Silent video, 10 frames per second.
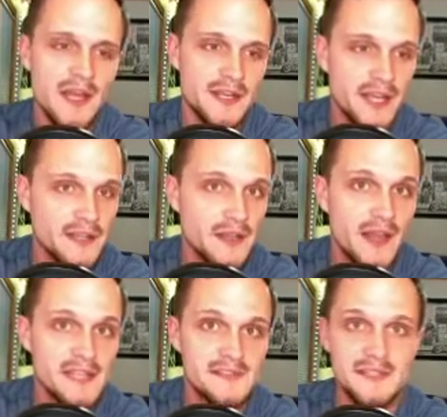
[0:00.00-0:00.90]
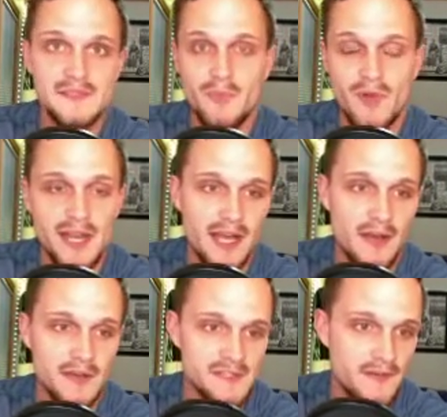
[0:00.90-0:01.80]
Nonetheless, this
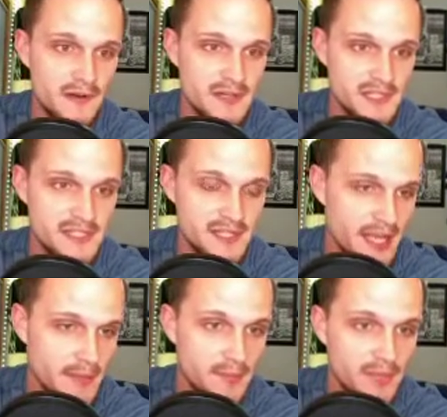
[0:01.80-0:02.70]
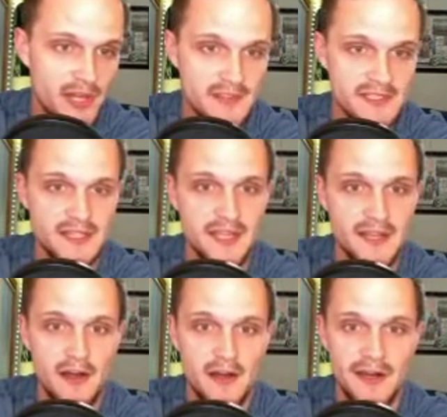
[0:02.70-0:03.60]
breakdown as far as just the type of players that they
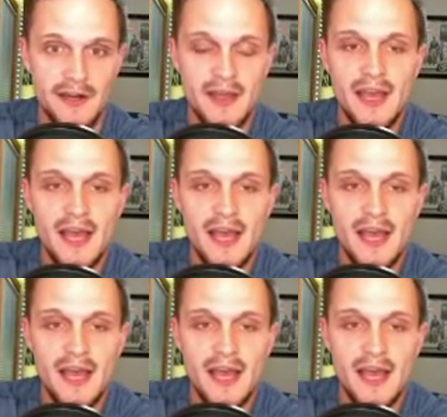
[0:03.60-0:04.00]
are and